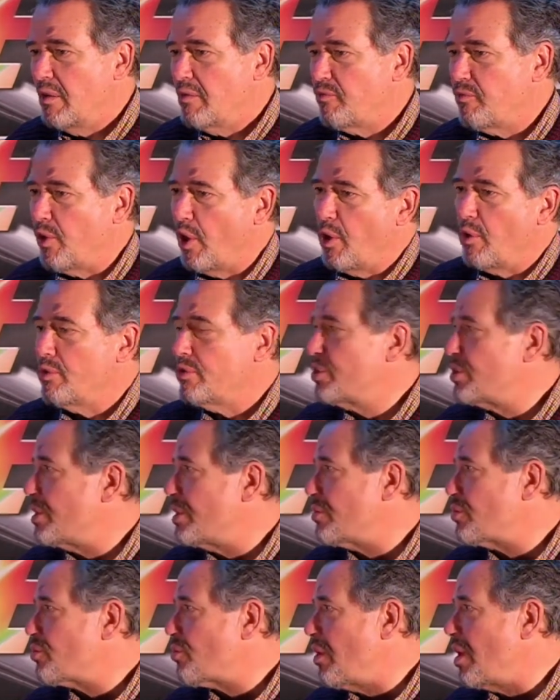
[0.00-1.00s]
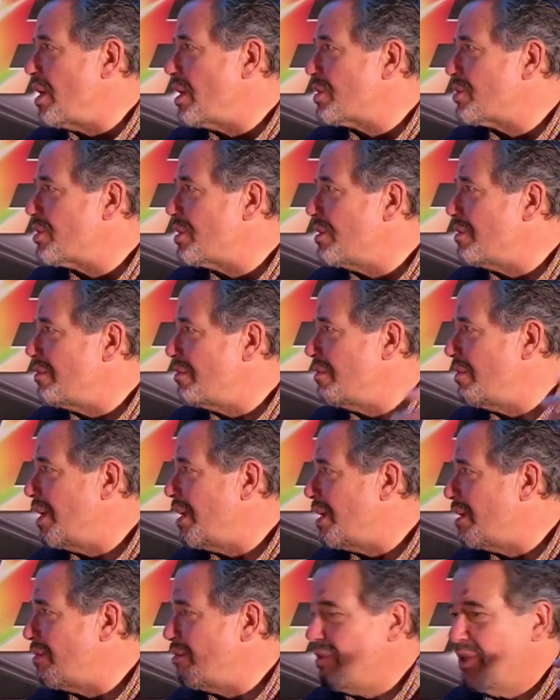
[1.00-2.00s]
floats and trucks
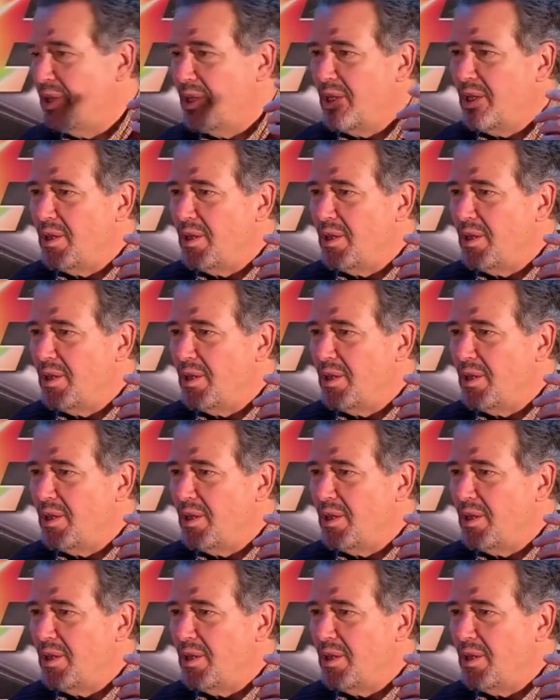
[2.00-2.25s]
and